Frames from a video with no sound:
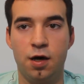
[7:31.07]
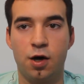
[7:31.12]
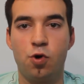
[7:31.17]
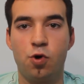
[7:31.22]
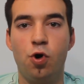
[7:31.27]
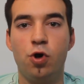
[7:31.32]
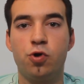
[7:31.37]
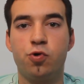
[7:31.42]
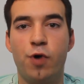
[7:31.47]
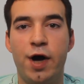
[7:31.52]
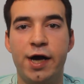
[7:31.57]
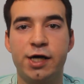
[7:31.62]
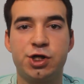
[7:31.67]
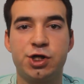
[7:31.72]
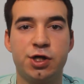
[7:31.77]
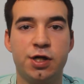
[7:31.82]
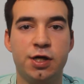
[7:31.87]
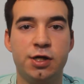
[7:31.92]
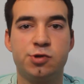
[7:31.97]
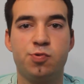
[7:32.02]
Call to
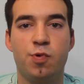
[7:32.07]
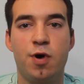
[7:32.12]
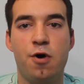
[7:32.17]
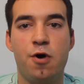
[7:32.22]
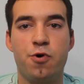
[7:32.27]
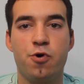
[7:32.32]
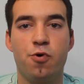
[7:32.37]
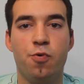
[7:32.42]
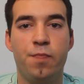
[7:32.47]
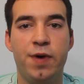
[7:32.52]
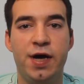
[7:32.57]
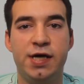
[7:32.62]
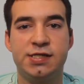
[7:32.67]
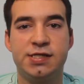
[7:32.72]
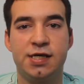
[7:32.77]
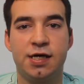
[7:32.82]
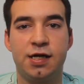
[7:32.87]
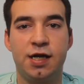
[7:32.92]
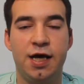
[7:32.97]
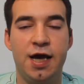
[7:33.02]
action is where you
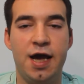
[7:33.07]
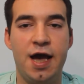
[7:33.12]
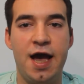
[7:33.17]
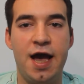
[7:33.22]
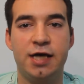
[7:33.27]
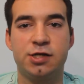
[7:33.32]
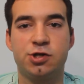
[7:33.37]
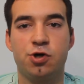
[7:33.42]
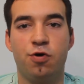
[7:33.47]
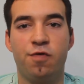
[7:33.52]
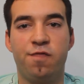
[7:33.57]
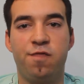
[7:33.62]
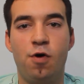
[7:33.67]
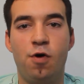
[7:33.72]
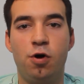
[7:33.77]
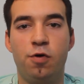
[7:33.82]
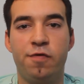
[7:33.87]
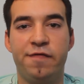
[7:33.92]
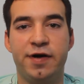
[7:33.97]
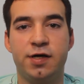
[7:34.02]
basically ask your
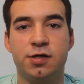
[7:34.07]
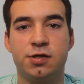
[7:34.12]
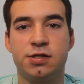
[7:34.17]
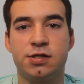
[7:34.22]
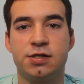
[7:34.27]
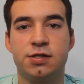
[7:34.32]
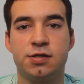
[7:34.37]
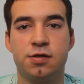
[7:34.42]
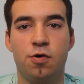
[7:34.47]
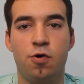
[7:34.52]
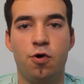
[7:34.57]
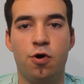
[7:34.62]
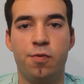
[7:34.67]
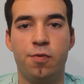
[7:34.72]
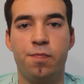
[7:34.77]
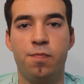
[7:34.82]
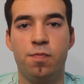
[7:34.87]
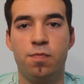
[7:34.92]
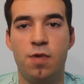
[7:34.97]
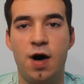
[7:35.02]
followers
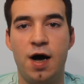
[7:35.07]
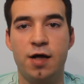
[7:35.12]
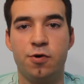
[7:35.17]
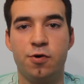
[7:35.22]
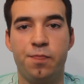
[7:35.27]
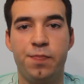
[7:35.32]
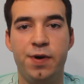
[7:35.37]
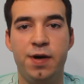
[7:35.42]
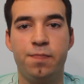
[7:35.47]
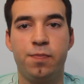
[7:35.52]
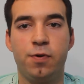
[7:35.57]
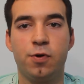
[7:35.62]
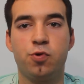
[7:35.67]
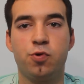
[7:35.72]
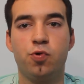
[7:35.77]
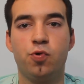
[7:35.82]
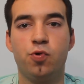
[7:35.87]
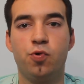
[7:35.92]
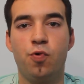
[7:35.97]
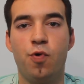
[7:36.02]
or other people
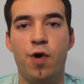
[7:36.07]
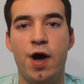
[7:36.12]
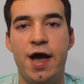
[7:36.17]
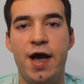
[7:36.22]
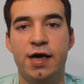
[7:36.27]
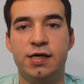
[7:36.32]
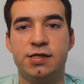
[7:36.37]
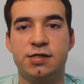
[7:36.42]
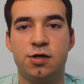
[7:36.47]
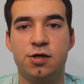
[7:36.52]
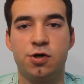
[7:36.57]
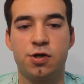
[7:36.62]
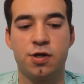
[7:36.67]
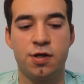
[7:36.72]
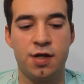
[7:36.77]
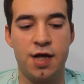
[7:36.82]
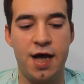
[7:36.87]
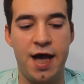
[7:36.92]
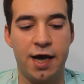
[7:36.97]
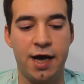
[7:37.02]
to do a
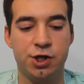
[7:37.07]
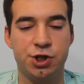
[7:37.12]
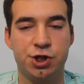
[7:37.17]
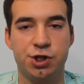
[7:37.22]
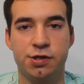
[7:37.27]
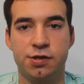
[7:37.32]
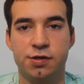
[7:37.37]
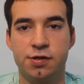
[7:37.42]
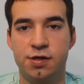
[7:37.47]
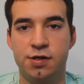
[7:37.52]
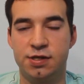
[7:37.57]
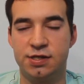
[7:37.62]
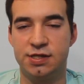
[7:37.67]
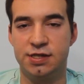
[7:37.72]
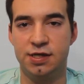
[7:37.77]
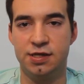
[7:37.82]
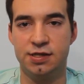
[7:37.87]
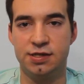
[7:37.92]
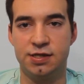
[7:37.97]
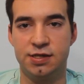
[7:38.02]
certain action.
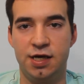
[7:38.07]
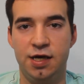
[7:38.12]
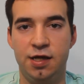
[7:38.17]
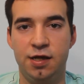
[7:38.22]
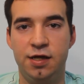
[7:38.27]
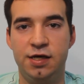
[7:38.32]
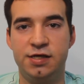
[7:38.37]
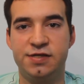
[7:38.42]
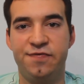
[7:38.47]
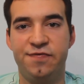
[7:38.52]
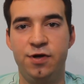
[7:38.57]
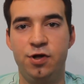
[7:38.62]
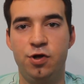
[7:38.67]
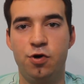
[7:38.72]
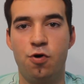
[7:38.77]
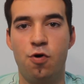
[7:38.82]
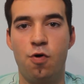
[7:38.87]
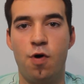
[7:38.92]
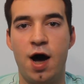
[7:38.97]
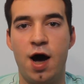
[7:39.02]
Since in this
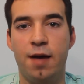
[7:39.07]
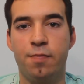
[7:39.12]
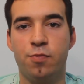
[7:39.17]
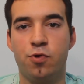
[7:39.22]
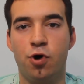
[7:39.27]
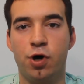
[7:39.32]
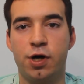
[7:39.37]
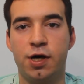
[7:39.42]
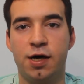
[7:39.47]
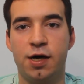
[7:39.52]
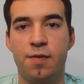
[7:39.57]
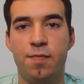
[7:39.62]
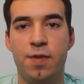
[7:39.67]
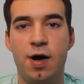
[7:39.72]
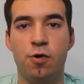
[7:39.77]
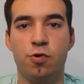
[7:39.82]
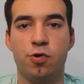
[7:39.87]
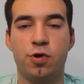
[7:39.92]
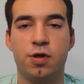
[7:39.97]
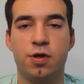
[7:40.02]
video I'm talking
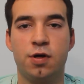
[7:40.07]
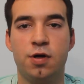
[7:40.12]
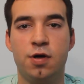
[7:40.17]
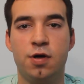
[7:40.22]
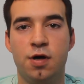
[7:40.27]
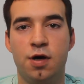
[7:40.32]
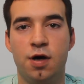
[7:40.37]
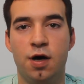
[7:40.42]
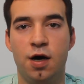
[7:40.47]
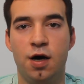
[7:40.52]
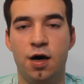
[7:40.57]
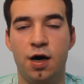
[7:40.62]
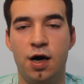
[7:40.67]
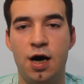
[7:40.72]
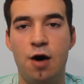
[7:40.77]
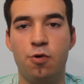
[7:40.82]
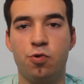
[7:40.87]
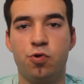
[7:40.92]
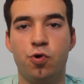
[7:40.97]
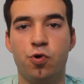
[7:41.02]
about
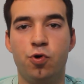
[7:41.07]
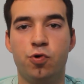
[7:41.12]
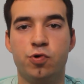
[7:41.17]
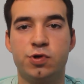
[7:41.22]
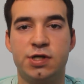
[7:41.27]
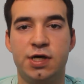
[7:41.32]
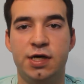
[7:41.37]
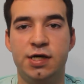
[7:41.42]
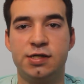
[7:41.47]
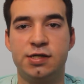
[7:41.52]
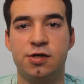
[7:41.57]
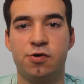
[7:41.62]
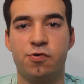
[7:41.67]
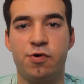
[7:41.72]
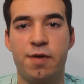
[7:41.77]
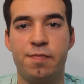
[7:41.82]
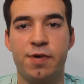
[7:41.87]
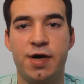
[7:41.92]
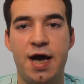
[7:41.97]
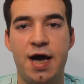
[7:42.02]
how to use
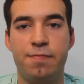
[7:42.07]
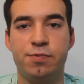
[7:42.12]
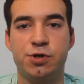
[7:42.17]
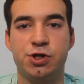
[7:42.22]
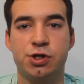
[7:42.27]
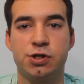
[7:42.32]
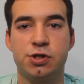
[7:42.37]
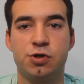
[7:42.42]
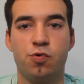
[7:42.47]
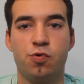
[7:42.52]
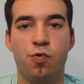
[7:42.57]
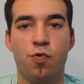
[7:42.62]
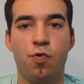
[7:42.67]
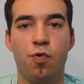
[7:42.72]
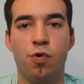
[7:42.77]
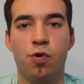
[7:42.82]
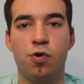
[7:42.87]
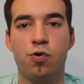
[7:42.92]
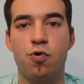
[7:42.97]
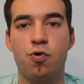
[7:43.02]
Instagram captions
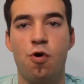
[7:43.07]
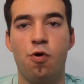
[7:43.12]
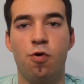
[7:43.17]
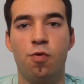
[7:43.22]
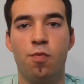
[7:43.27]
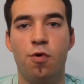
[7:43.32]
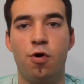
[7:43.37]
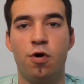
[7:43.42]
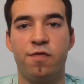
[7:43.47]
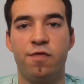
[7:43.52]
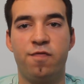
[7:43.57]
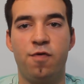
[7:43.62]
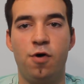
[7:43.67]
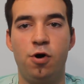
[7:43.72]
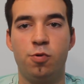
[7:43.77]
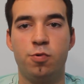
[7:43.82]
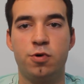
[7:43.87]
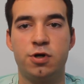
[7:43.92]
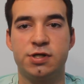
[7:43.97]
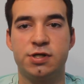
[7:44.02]
to grow more
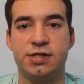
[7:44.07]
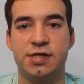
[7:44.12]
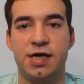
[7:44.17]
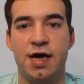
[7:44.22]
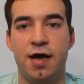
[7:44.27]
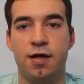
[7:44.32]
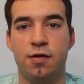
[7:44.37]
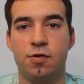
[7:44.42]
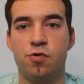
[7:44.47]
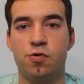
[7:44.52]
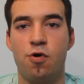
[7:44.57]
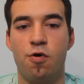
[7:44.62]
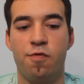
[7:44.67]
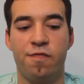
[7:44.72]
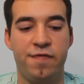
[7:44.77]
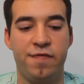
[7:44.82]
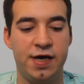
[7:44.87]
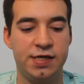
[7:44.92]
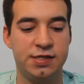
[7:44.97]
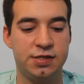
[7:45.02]
followers and grow
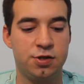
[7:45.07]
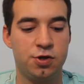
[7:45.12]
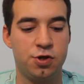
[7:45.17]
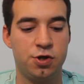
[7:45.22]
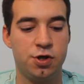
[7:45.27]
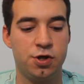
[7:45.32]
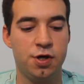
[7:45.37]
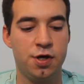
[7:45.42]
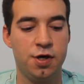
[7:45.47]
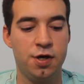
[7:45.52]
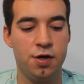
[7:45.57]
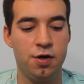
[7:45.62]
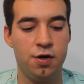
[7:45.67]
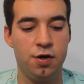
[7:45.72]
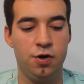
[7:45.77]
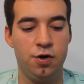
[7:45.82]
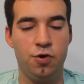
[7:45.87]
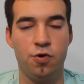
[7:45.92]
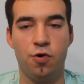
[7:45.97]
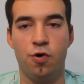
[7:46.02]
faster,
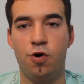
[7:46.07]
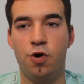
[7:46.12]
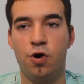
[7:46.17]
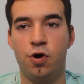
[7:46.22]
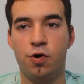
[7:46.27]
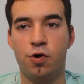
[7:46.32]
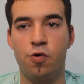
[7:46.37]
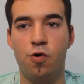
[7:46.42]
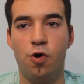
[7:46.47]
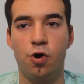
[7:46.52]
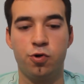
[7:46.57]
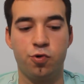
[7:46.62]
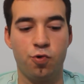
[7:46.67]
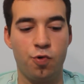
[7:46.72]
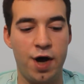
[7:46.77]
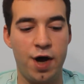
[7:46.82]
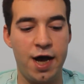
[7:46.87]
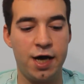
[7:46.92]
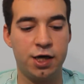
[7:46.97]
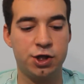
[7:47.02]
your call
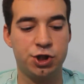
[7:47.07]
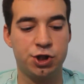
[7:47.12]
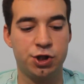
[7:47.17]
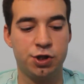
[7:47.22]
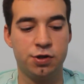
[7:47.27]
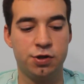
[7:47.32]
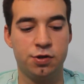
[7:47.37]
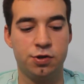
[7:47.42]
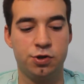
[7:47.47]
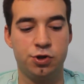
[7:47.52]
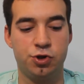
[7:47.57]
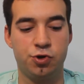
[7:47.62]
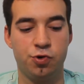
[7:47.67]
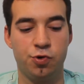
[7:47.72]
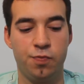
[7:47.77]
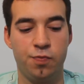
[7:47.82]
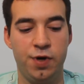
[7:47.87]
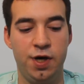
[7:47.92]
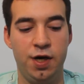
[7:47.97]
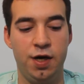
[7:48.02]
to action
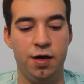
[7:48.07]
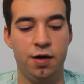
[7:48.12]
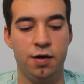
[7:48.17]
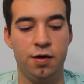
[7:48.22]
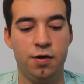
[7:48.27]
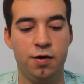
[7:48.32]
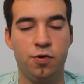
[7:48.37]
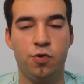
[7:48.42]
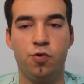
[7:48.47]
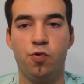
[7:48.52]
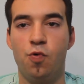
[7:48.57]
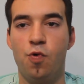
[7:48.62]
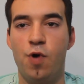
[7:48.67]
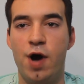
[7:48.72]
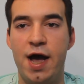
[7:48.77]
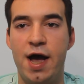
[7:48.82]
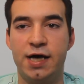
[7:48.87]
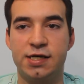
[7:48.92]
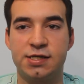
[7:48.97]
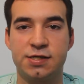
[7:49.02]
should be
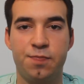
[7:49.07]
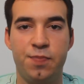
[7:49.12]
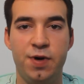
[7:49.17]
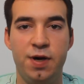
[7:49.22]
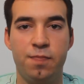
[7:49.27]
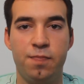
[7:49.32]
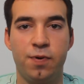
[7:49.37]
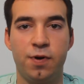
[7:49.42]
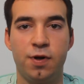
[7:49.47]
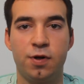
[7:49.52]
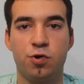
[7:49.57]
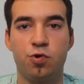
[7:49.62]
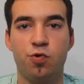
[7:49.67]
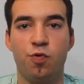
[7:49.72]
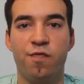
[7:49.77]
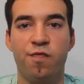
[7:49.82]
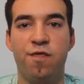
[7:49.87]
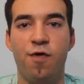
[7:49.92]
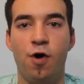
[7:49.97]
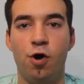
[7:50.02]
to ask people
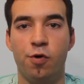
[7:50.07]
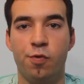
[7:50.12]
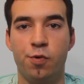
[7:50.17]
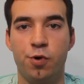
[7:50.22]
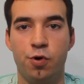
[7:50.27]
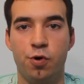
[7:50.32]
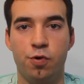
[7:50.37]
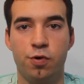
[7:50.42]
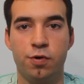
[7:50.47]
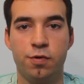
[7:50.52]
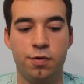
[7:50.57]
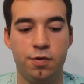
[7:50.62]
to follow you.